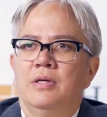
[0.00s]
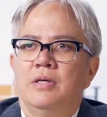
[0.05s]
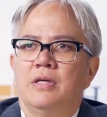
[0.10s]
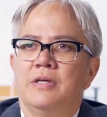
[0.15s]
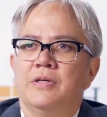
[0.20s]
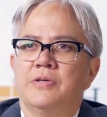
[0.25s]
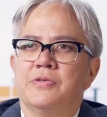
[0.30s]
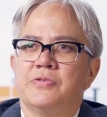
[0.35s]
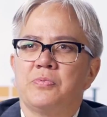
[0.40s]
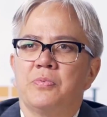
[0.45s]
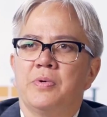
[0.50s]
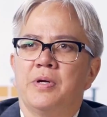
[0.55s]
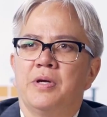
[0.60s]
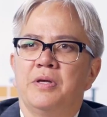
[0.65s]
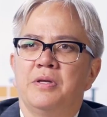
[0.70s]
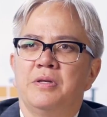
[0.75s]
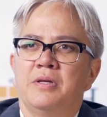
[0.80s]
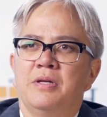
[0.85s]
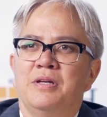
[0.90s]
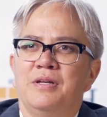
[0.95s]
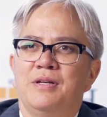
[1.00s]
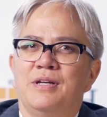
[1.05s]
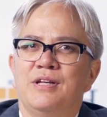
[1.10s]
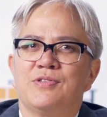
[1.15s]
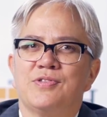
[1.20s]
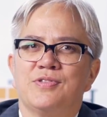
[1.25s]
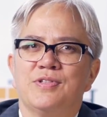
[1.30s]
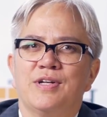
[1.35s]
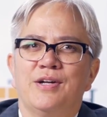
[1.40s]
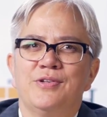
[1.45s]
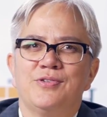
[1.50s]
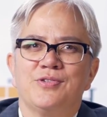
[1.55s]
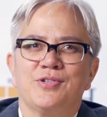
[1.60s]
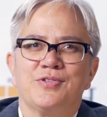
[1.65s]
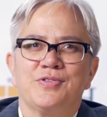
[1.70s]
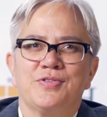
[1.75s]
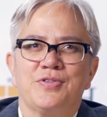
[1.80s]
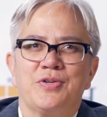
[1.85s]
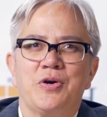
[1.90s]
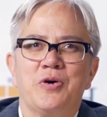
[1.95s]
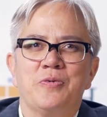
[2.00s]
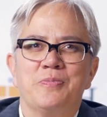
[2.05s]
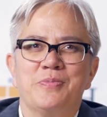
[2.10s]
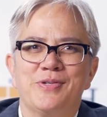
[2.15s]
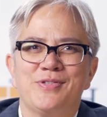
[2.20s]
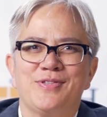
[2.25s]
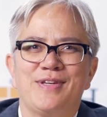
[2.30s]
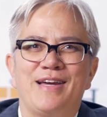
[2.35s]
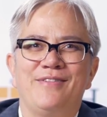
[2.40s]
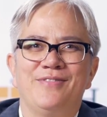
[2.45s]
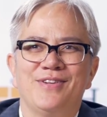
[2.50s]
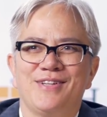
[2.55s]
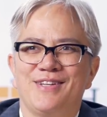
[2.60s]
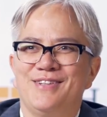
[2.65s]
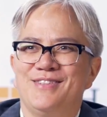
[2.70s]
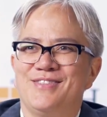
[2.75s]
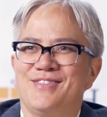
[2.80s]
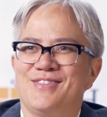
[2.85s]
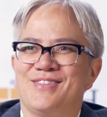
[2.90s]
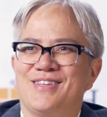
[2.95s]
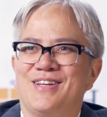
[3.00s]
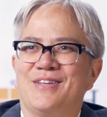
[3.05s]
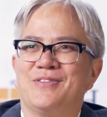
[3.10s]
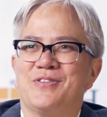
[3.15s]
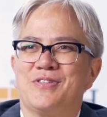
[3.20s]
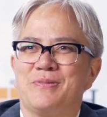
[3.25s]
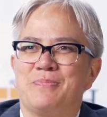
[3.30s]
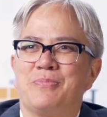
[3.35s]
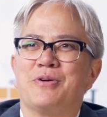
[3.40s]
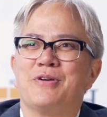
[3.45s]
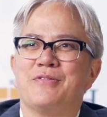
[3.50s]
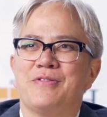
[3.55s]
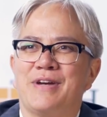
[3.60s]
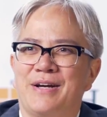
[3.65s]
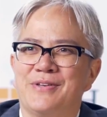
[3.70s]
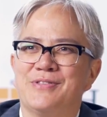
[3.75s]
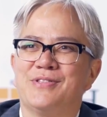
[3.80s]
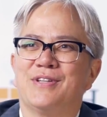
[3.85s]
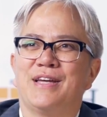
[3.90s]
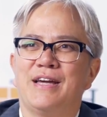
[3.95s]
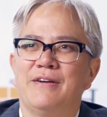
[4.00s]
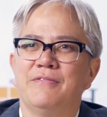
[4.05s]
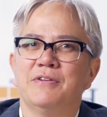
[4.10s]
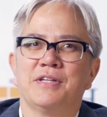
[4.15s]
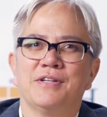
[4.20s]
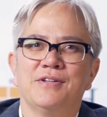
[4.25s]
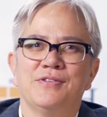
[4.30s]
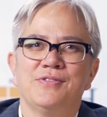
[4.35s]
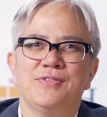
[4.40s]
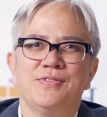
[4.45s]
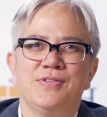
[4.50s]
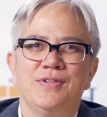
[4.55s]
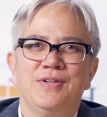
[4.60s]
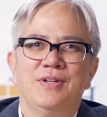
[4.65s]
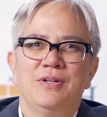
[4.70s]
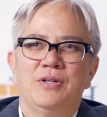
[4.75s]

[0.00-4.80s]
is when it's not just the homeless advocates and the supportive housing advocates